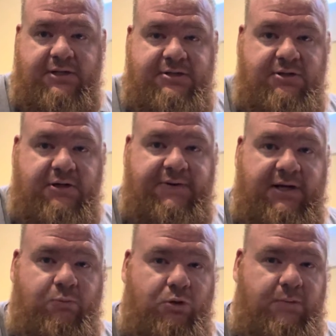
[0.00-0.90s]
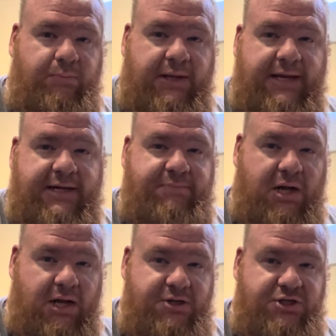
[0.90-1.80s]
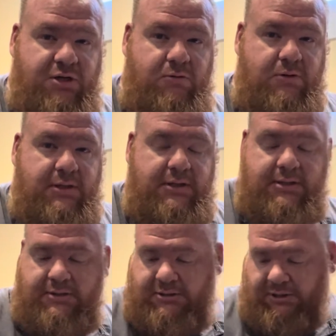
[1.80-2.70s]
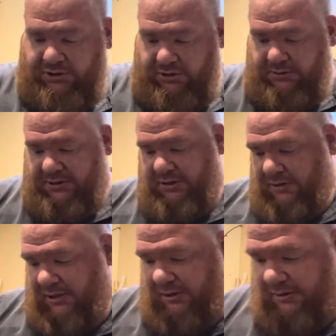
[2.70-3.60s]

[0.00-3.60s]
sort of a wool blanket poncho. So I'll show it to you here